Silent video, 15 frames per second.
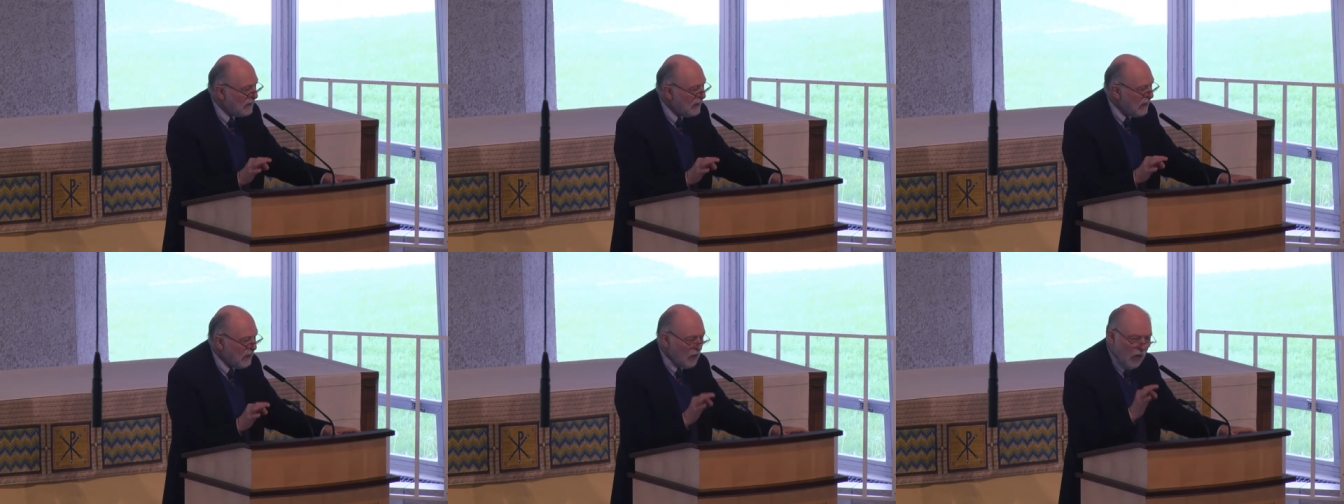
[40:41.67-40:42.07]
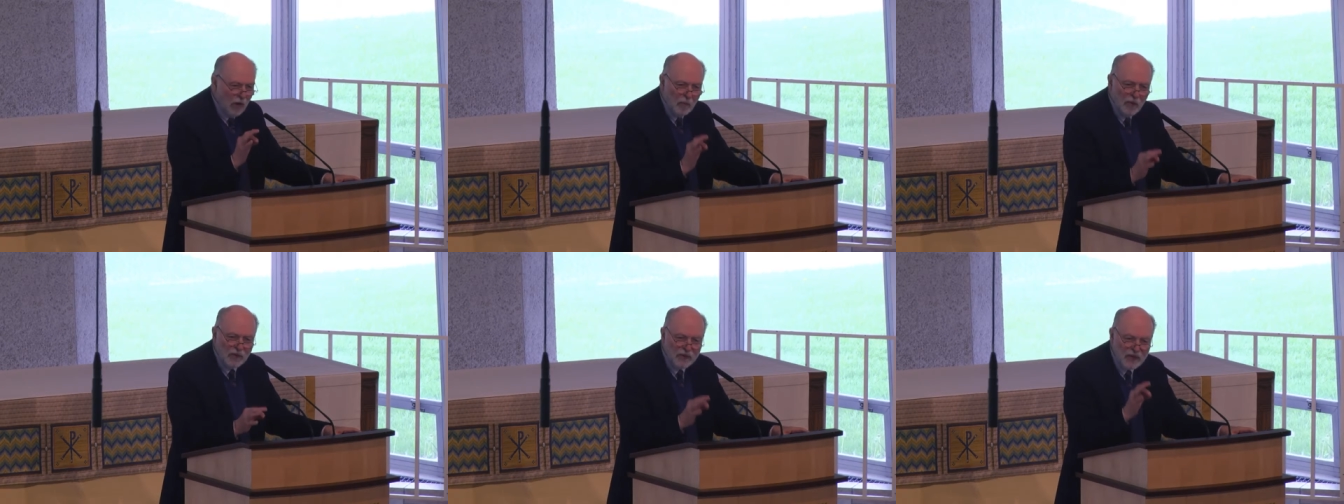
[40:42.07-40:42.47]
in
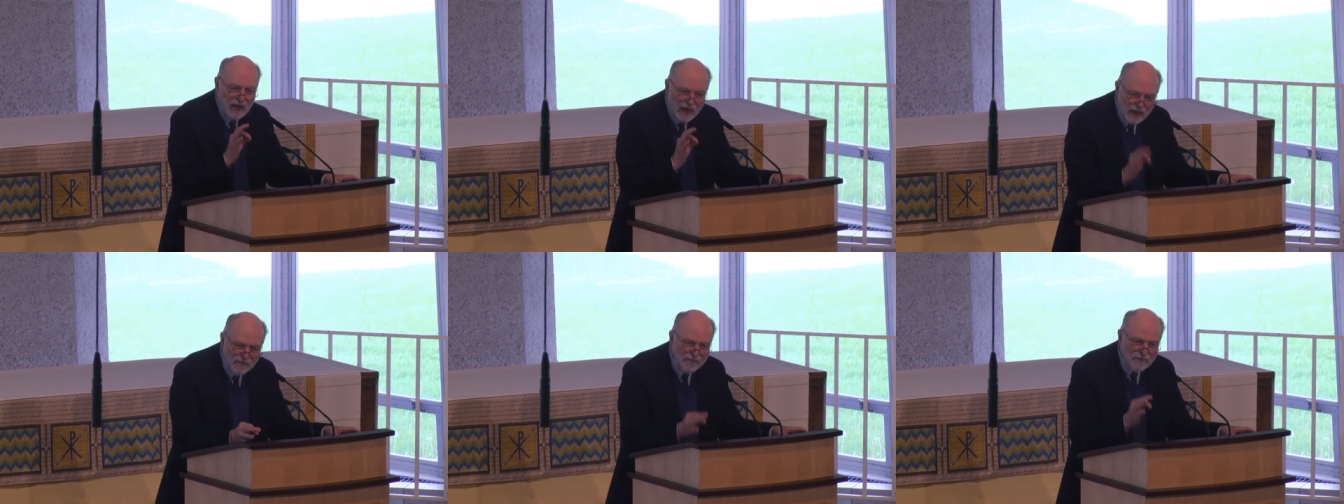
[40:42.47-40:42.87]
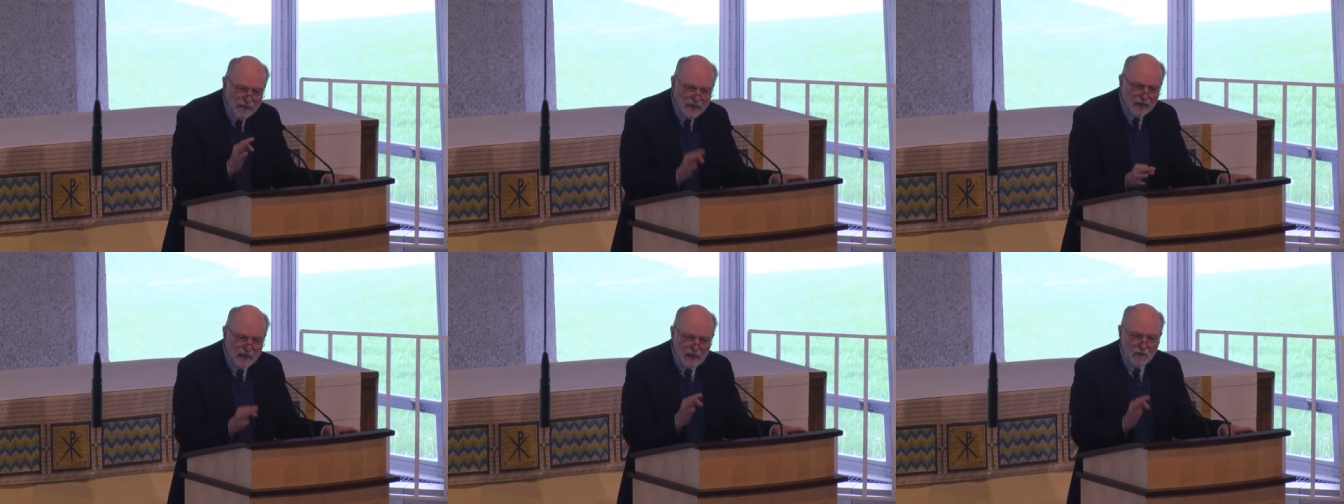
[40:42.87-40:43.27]
almost
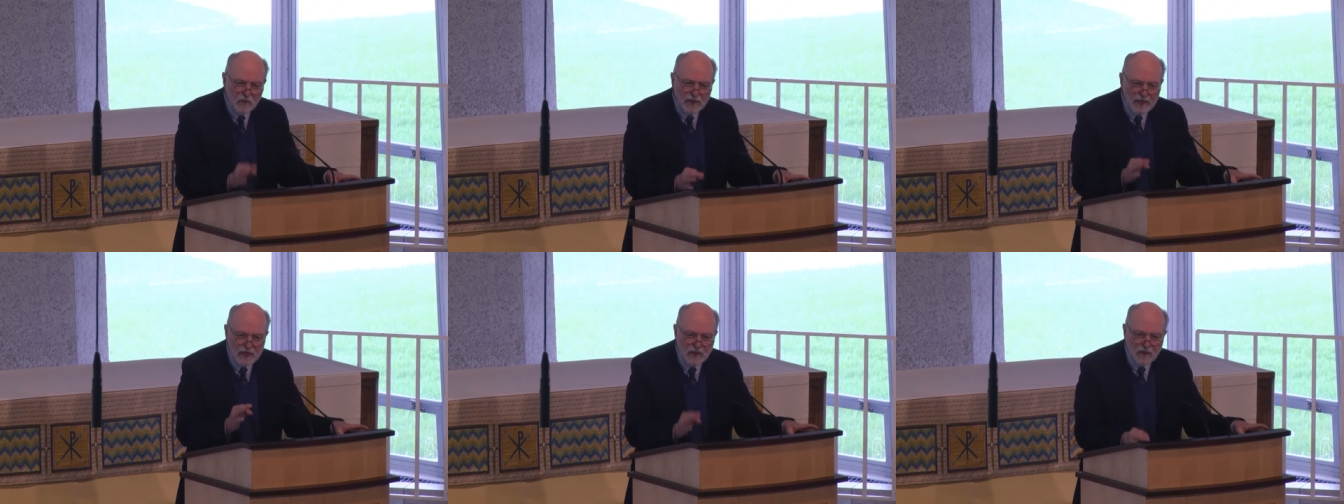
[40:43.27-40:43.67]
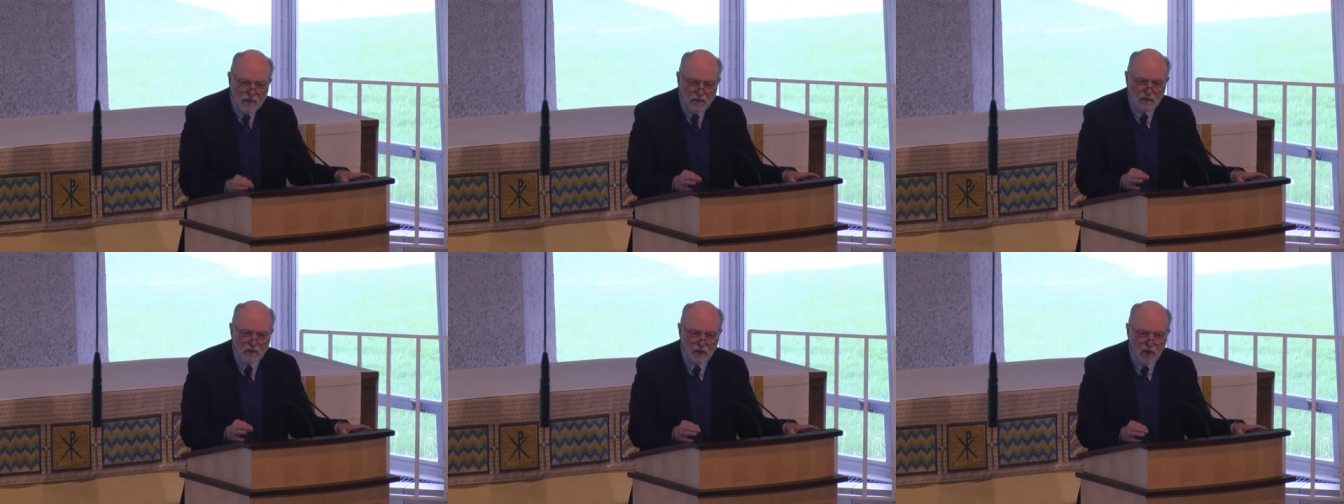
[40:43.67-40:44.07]
everything we
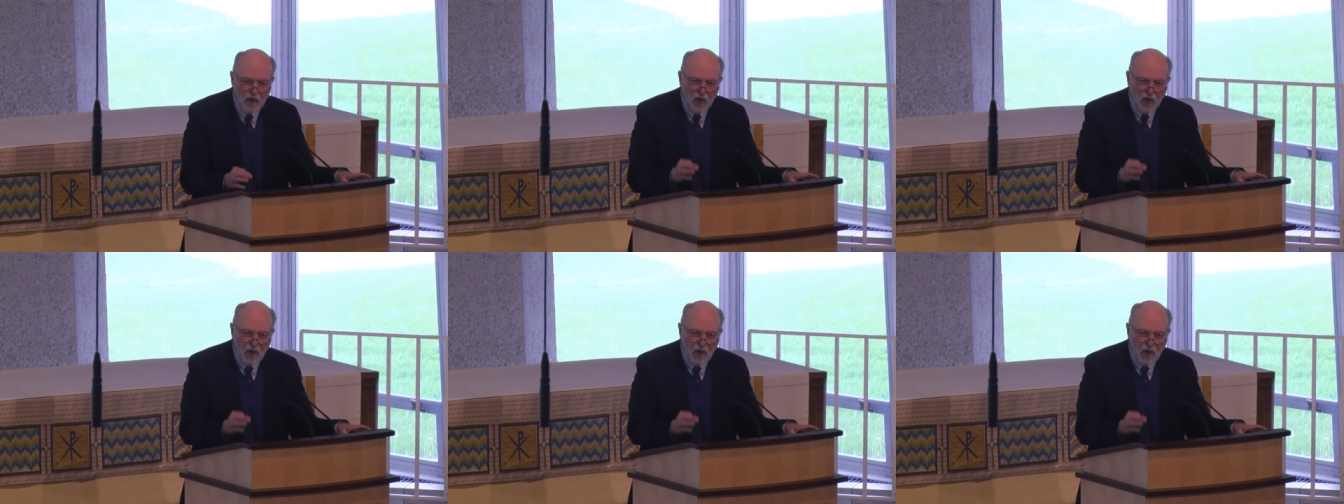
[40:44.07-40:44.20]
do,